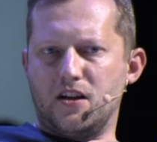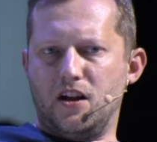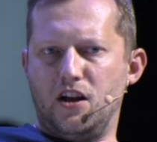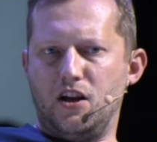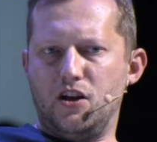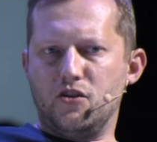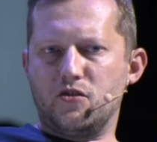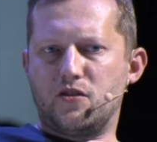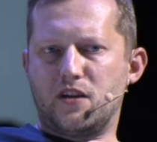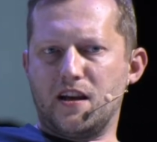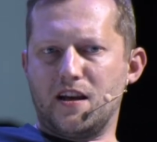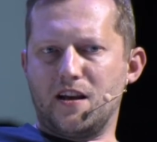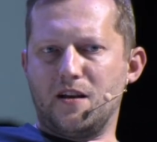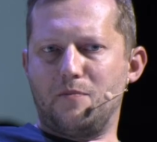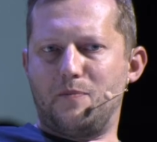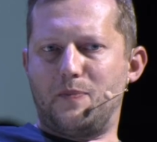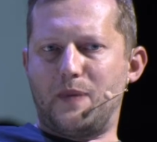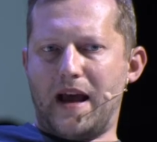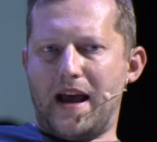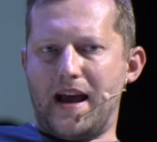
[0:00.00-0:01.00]

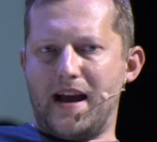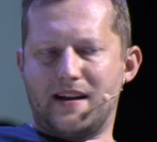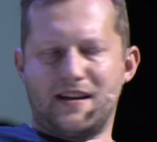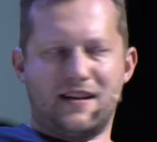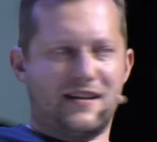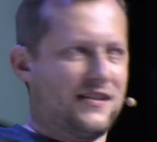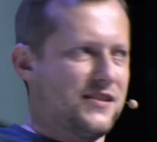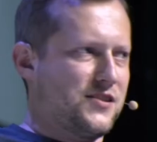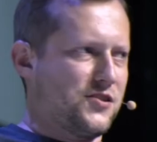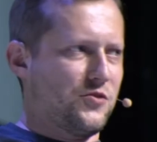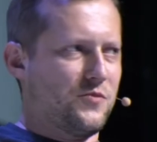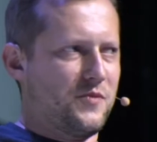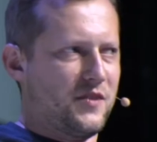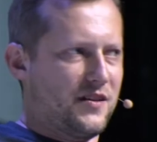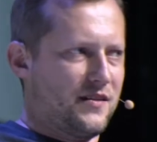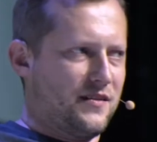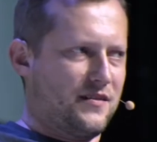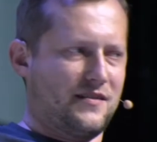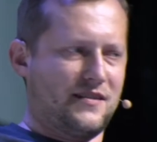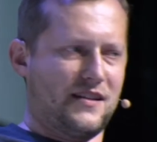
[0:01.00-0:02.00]
Looking back and
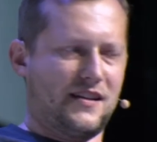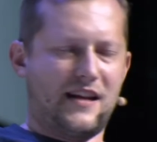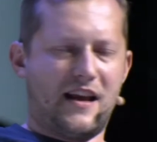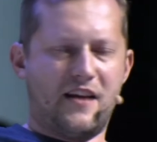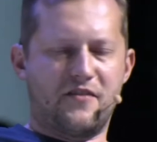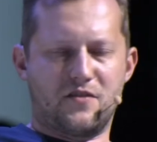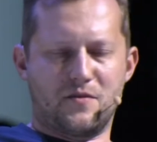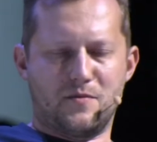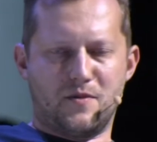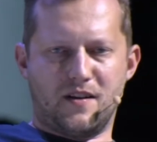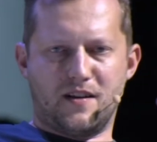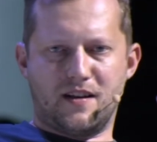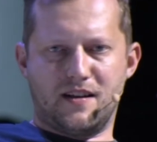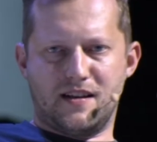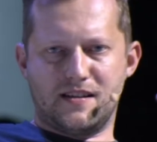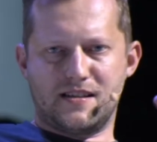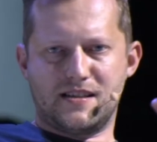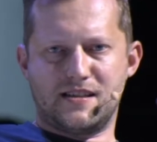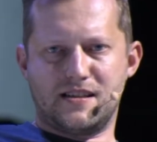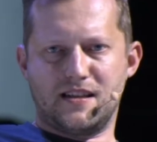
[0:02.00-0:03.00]
assuming that
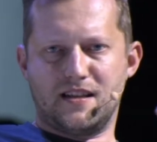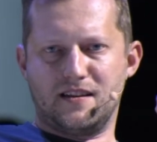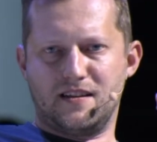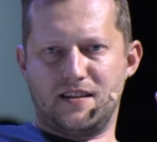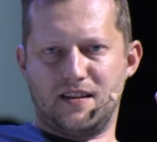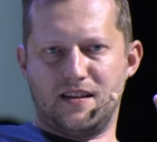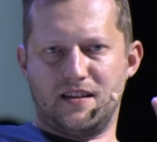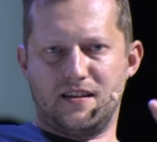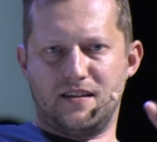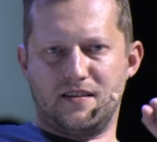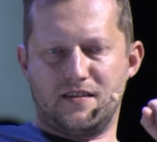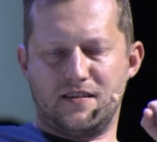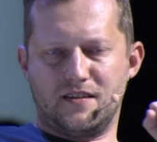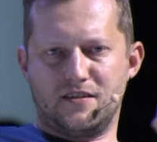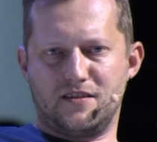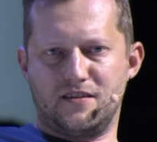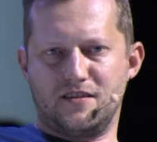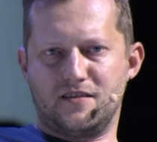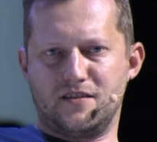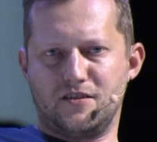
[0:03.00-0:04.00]
everybody has seen the
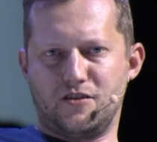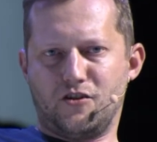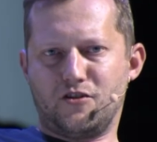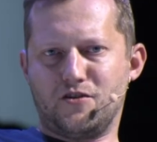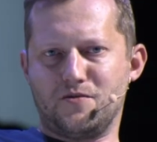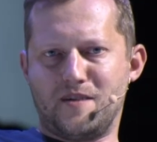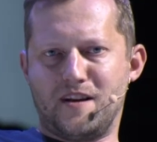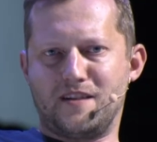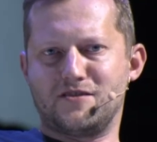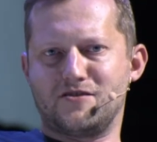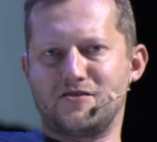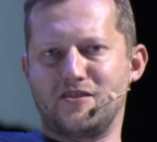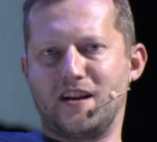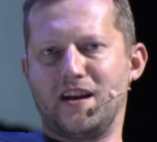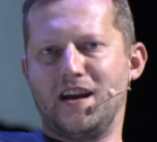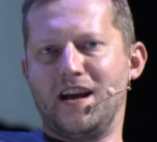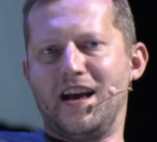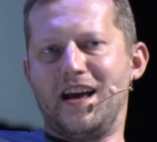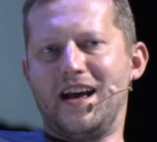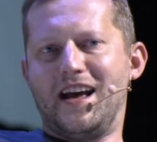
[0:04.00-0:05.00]

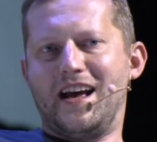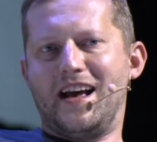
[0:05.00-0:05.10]
documentary,